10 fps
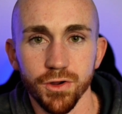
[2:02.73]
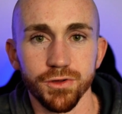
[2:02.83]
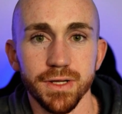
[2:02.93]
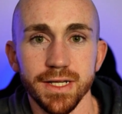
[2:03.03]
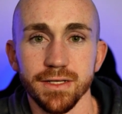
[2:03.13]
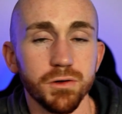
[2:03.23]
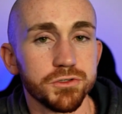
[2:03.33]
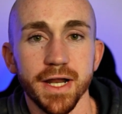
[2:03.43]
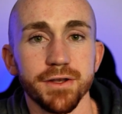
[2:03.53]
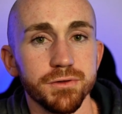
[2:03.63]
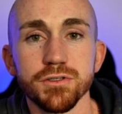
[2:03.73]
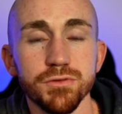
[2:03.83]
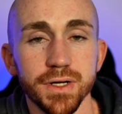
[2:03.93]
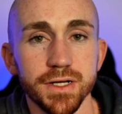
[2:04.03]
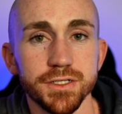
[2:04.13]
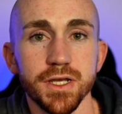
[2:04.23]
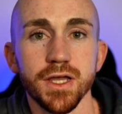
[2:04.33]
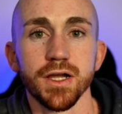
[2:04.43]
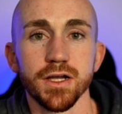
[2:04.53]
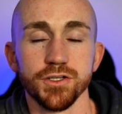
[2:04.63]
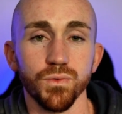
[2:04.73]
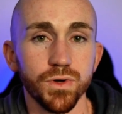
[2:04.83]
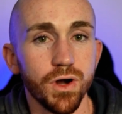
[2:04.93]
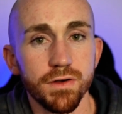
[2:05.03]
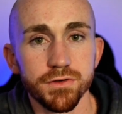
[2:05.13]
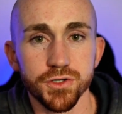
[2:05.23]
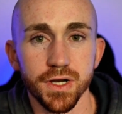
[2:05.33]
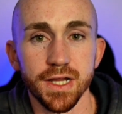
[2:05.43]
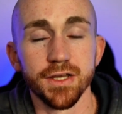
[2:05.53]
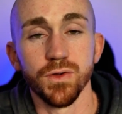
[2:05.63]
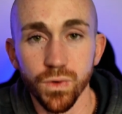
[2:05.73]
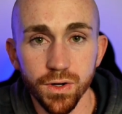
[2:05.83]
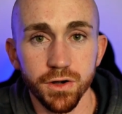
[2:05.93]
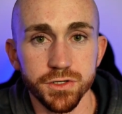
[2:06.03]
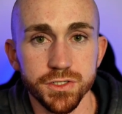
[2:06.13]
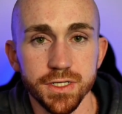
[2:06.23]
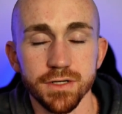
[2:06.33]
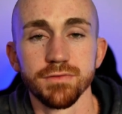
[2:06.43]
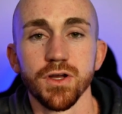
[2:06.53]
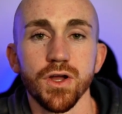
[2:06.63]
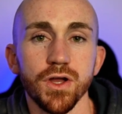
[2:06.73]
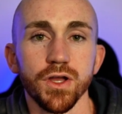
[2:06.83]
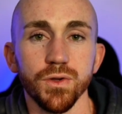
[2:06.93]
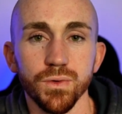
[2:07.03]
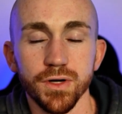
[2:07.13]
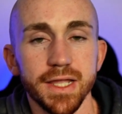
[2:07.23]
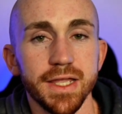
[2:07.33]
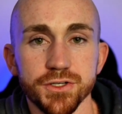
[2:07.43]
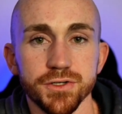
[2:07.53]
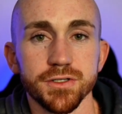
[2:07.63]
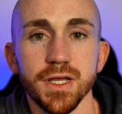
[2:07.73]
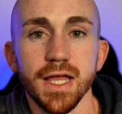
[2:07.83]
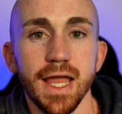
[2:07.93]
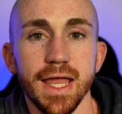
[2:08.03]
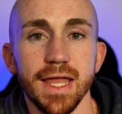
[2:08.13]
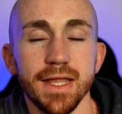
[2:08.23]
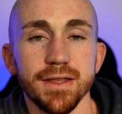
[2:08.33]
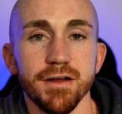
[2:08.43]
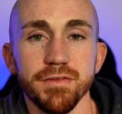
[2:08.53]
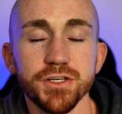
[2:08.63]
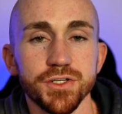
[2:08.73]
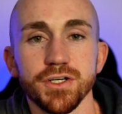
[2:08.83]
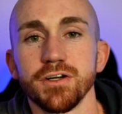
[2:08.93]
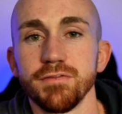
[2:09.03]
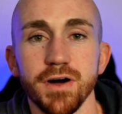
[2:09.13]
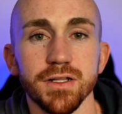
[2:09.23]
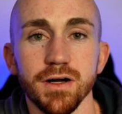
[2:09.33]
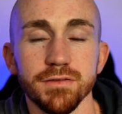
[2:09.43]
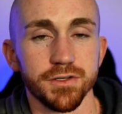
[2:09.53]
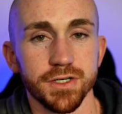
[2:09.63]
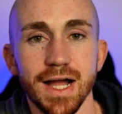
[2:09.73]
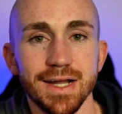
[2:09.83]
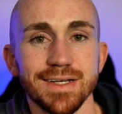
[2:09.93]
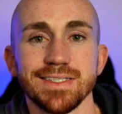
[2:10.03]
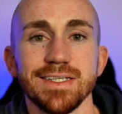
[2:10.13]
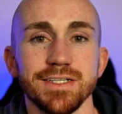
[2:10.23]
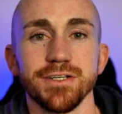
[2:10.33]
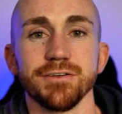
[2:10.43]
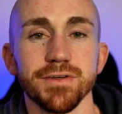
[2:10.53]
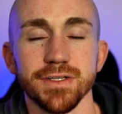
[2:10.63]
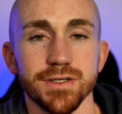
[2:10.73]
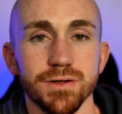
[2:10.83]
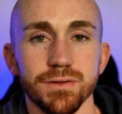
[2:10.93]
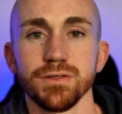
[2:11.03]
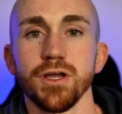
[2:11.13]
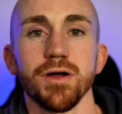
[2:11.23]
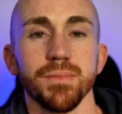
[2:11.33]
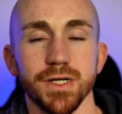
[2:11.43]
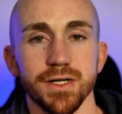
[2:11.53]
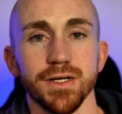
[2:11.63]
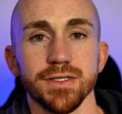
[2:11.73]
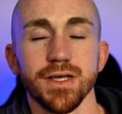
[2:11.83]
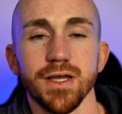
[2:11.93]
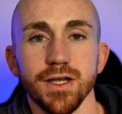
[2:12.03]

you need. Don't try to do too much because you will overtrain, you will hurt yourself, you will get injured, and eventually you're gonna fall off. You're not gonna stick to your fitness goals because